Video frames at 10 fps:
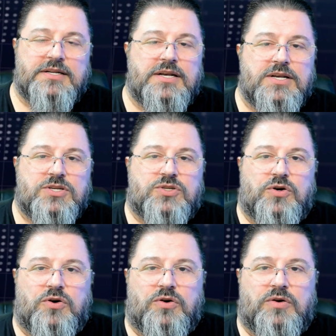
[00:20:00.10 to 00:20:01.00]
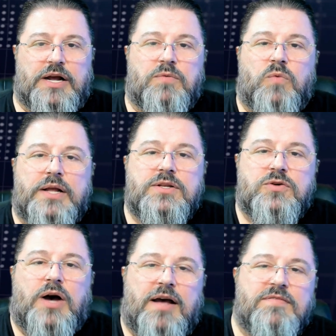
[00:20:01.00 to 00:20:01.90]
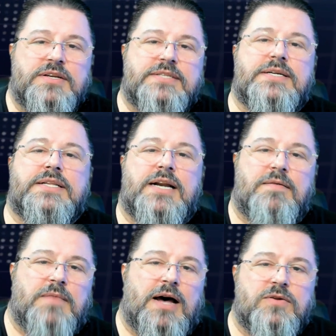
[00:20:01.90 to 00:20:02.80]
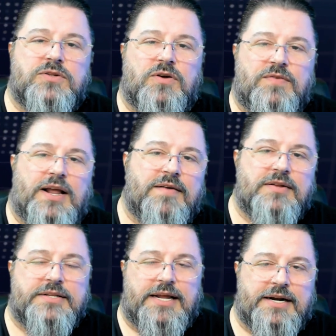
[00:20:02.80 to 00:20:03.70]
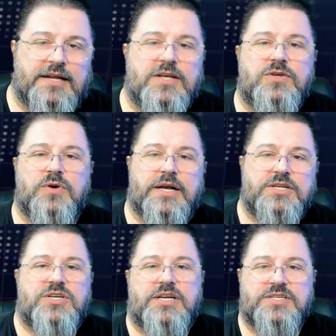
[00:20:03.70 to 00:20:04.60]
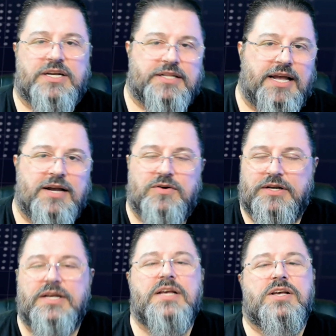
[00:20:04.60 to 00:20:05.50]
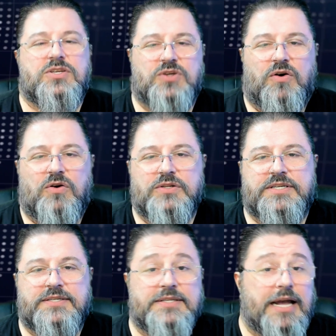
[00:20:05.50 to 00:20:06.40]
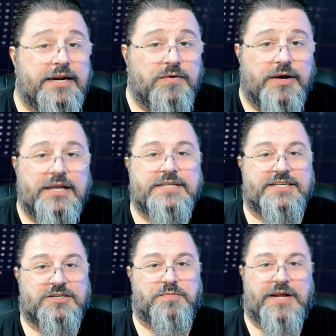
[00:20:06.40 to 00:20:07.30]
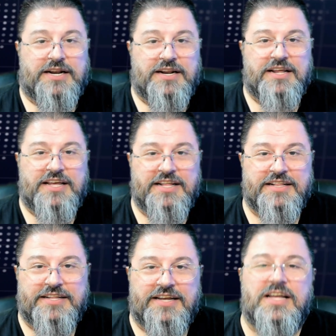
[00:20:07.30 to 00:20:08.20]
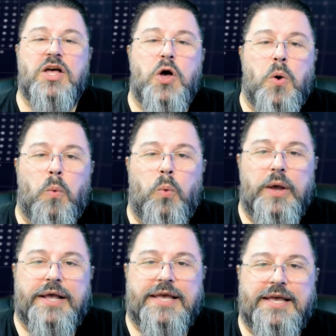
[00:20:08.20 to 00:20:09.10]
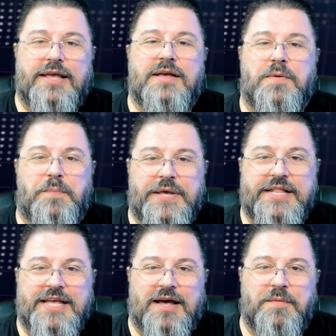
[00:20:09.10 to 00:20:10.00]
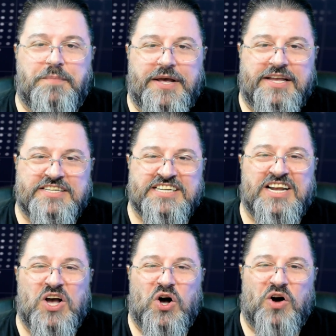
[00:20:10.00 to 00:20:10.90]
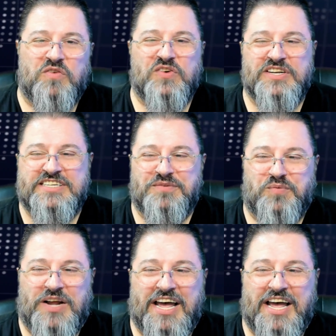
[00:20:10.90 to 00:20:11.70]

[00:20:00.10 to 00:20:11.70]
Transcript: So, and when you have a certain amount of level, then you can change category. So all this anyway is explained in the Wikipedia page of SimFly.